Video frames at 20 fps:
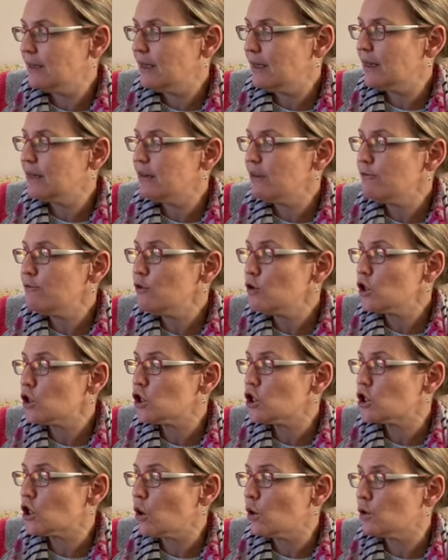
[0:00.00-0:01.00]
And if you're a
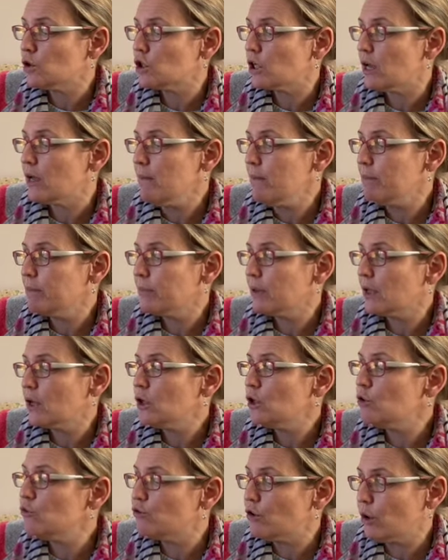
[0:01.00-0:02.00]
soldier,
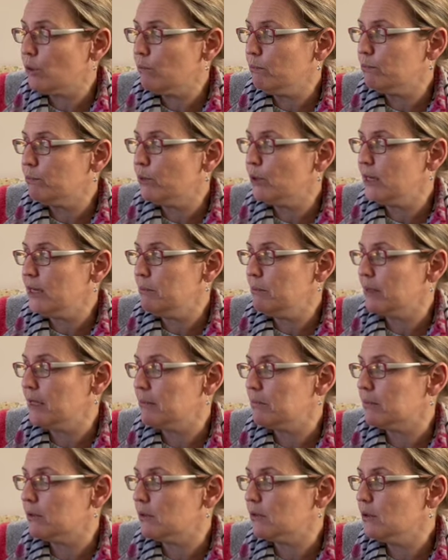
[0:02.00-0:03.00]
you don't bully
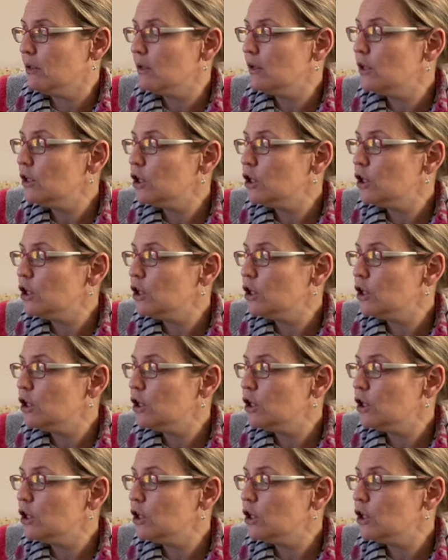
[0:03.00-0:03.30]
people.